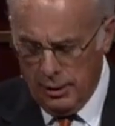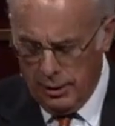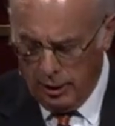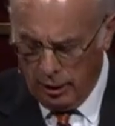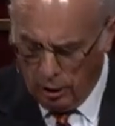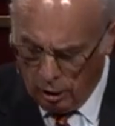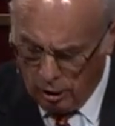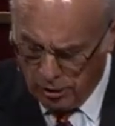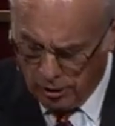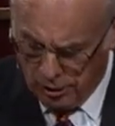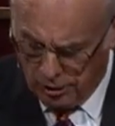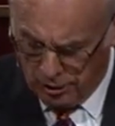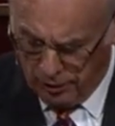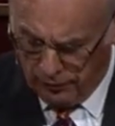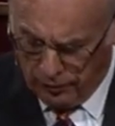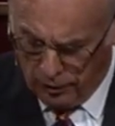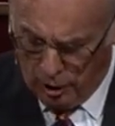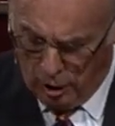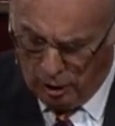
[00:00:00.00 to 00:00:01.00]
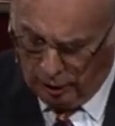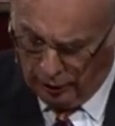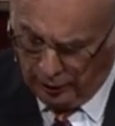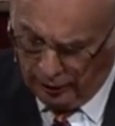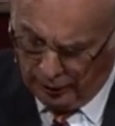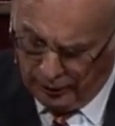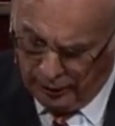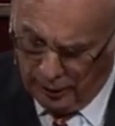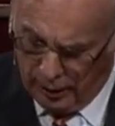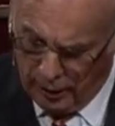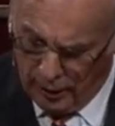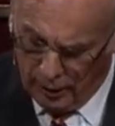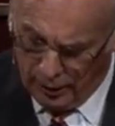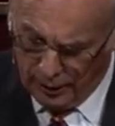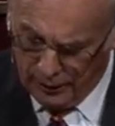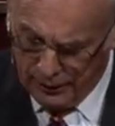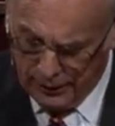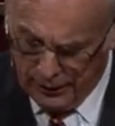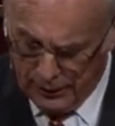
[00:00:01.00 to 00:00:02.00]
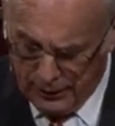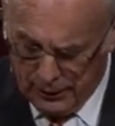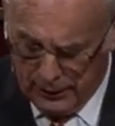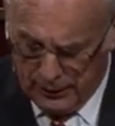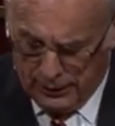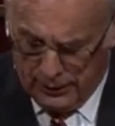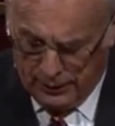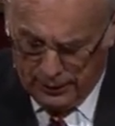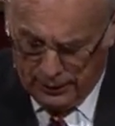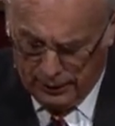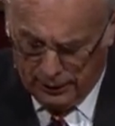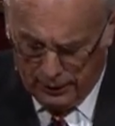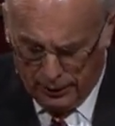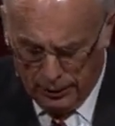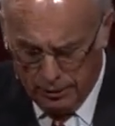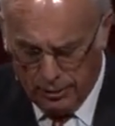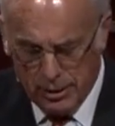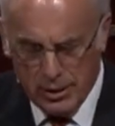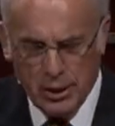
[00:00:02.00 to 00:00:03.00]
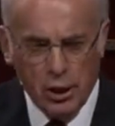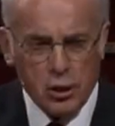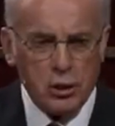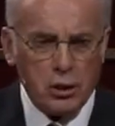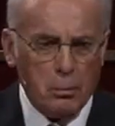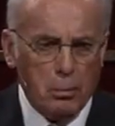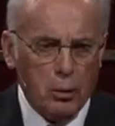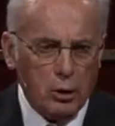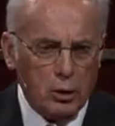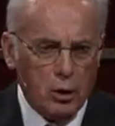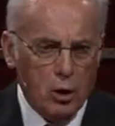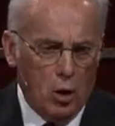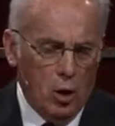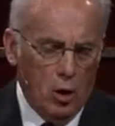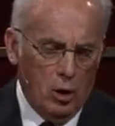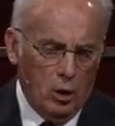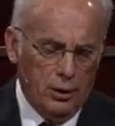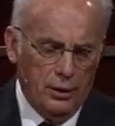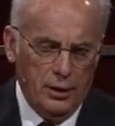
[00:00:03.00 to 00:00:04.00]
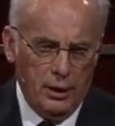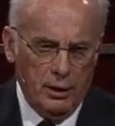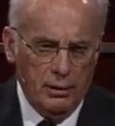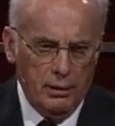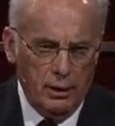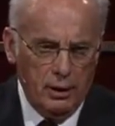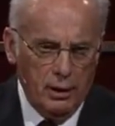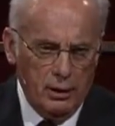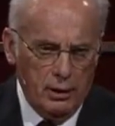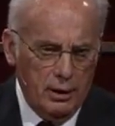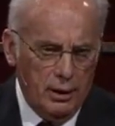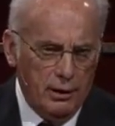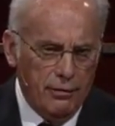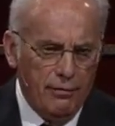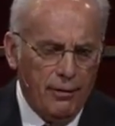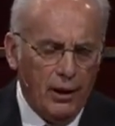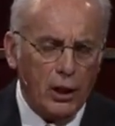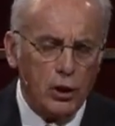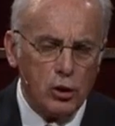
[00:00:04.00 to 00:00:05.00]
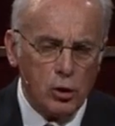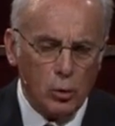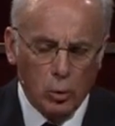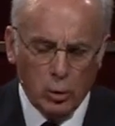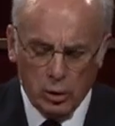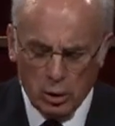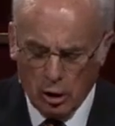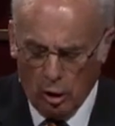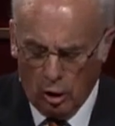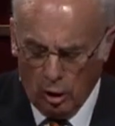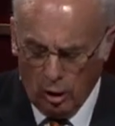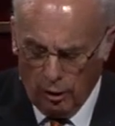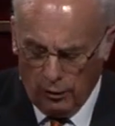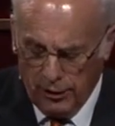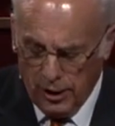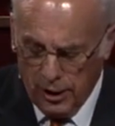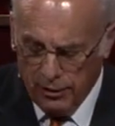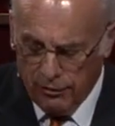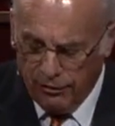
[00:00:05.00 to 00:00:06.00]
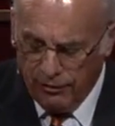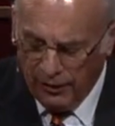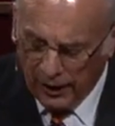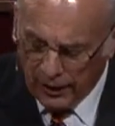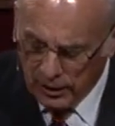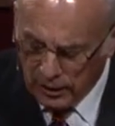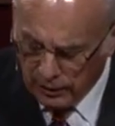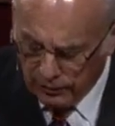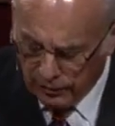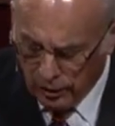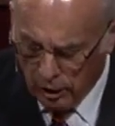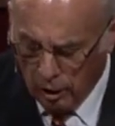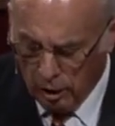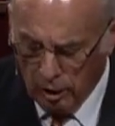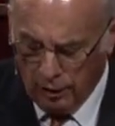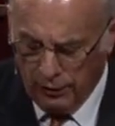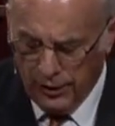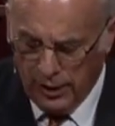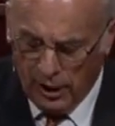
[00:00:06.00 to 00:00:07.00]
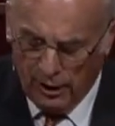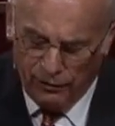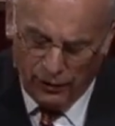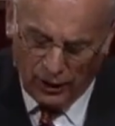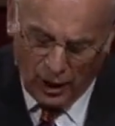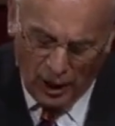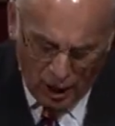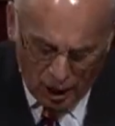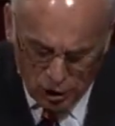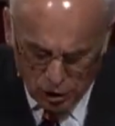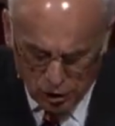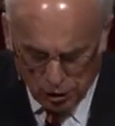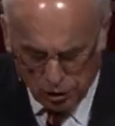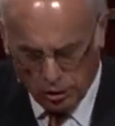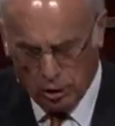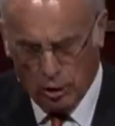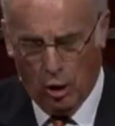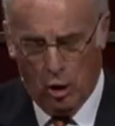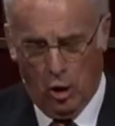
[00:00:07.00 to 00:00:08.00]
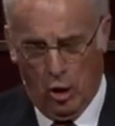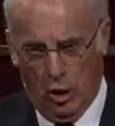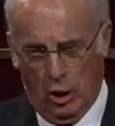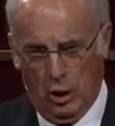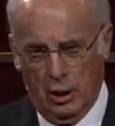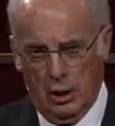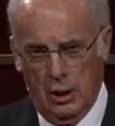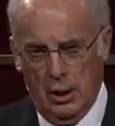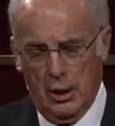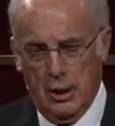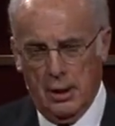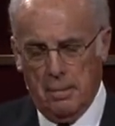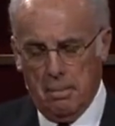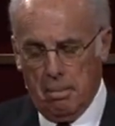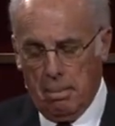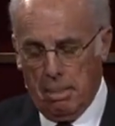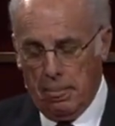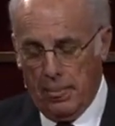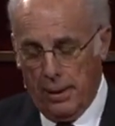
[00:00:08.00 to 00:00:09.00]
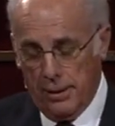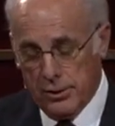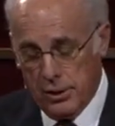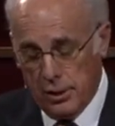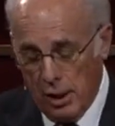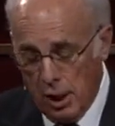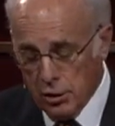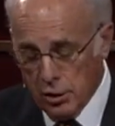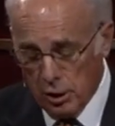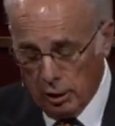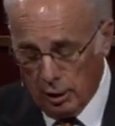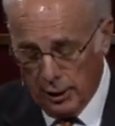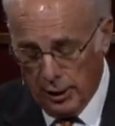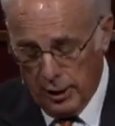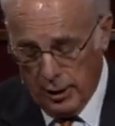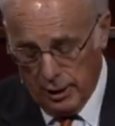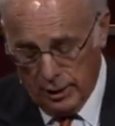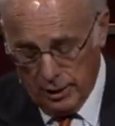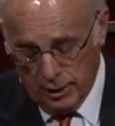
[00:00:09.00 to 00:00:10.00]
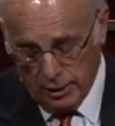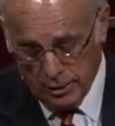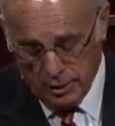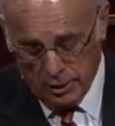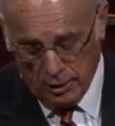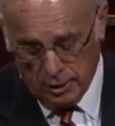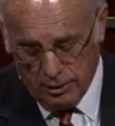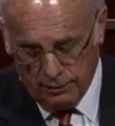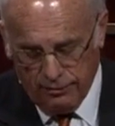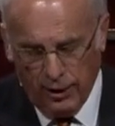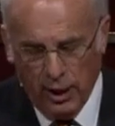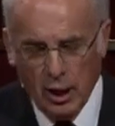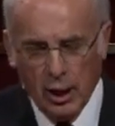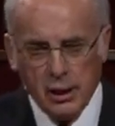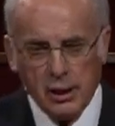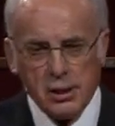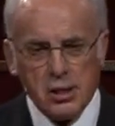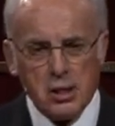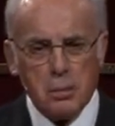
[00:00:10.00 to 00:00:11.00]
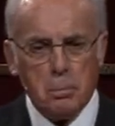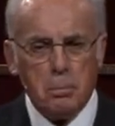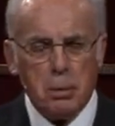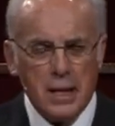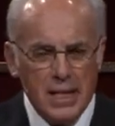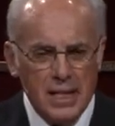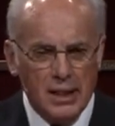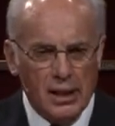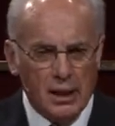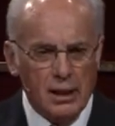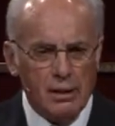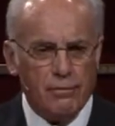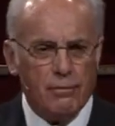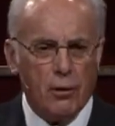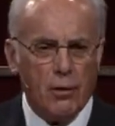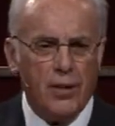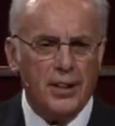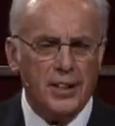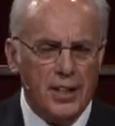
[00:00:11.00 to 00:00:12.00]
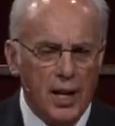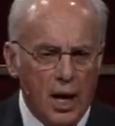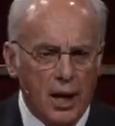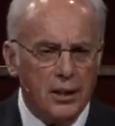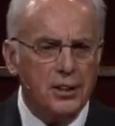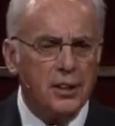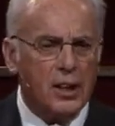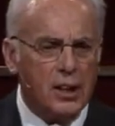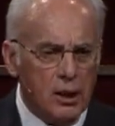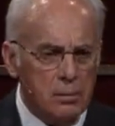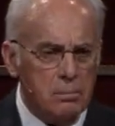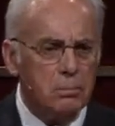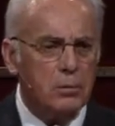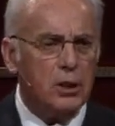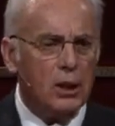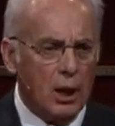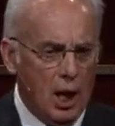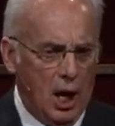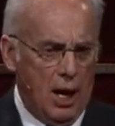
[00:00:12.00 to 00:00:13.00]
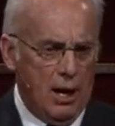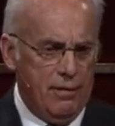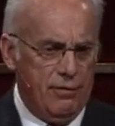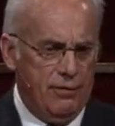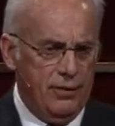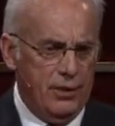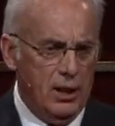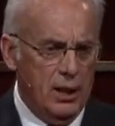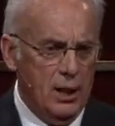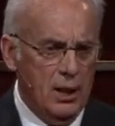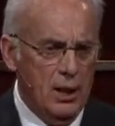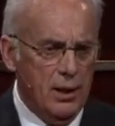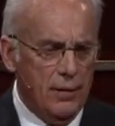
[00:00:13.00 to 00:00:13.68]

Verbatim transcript: Theologians have called it the. Uh, the irresistible call, the, the effectual call, the effective call, the efficacious call. Essentially, it is the divine subpoena for the dead to come to life.